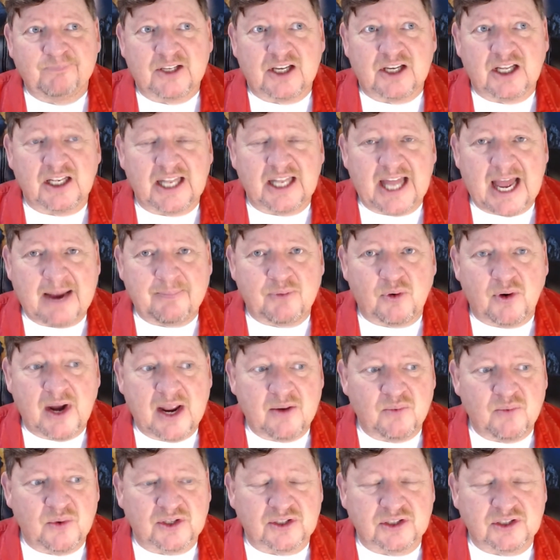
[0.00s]

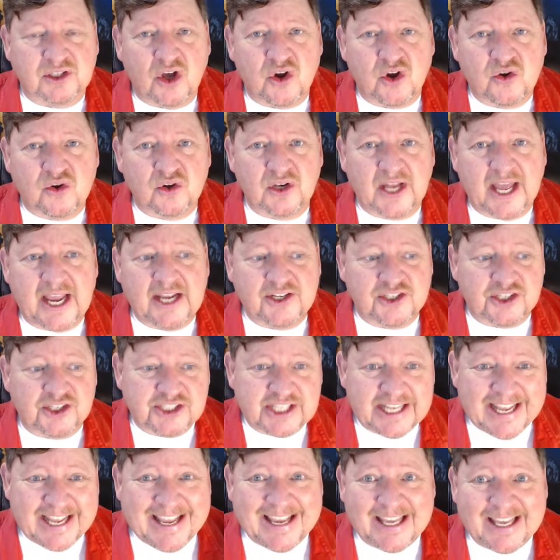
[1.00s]
collaborate with local
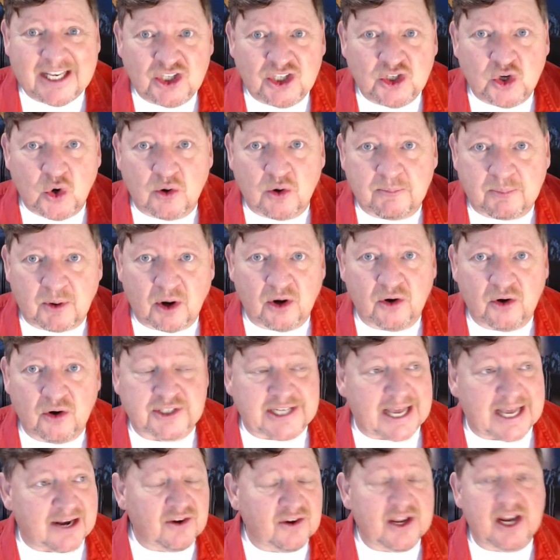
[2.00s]
agents in your
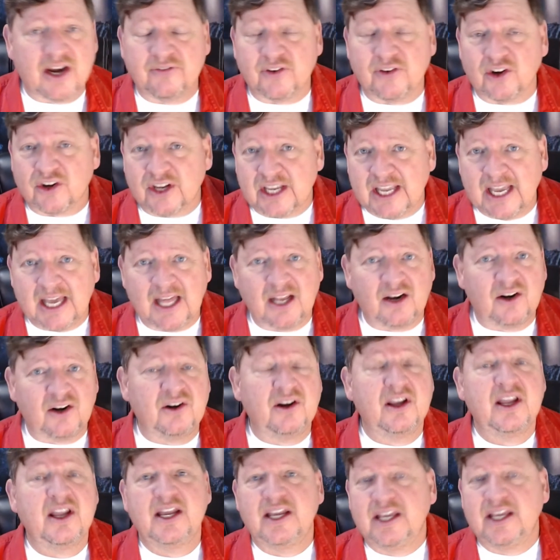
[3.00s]
brokerage. I don't care if you're
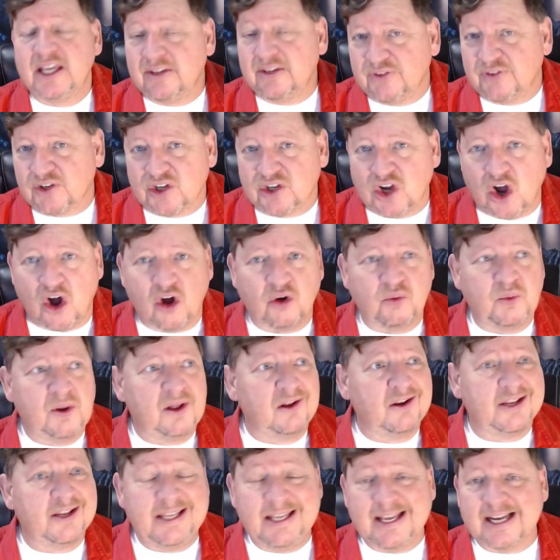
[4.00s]
Keller, if you're
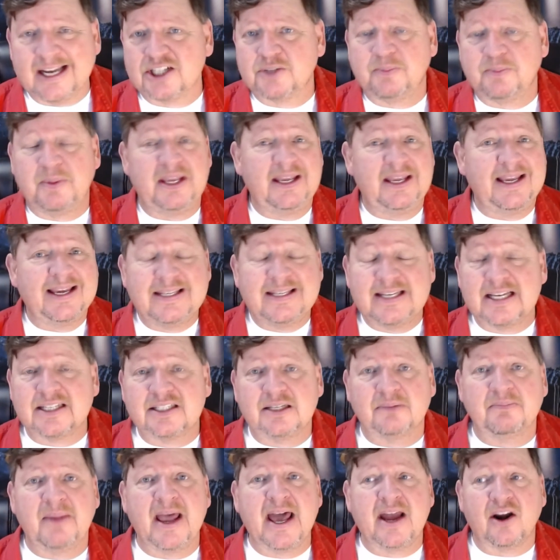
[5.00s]
Coldwell, EXP, it
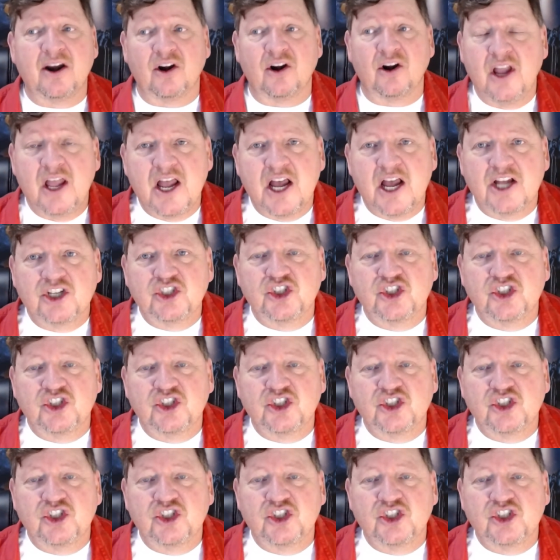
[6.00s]
doesn't matter.